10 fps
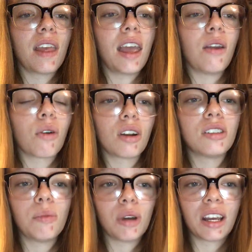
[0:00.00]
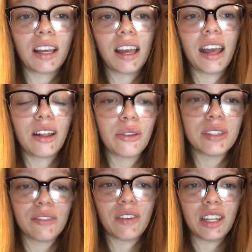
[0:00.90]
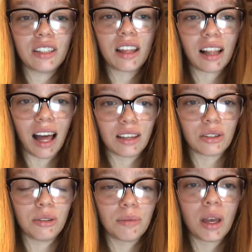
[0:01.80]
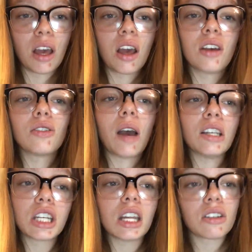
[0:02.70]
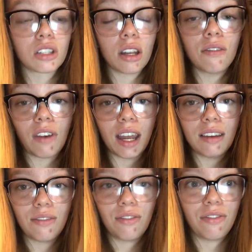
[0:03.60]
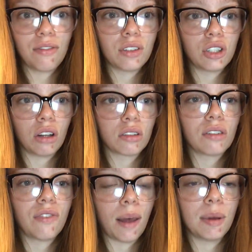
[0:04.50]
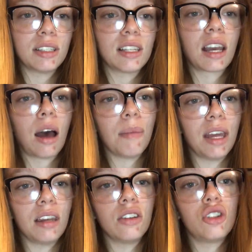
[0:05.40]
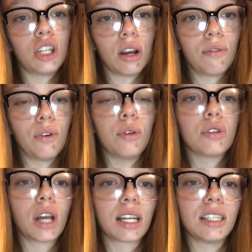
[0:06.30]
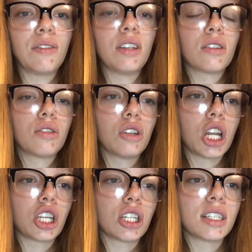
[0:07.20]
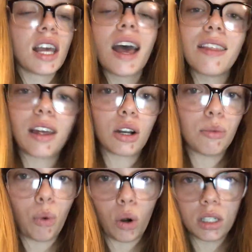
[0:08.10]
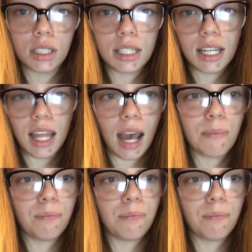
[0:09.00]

in order to bring inclusivity to the classroom. So educators can invite children's families to come in and share foods or activities or traditions that are important to them.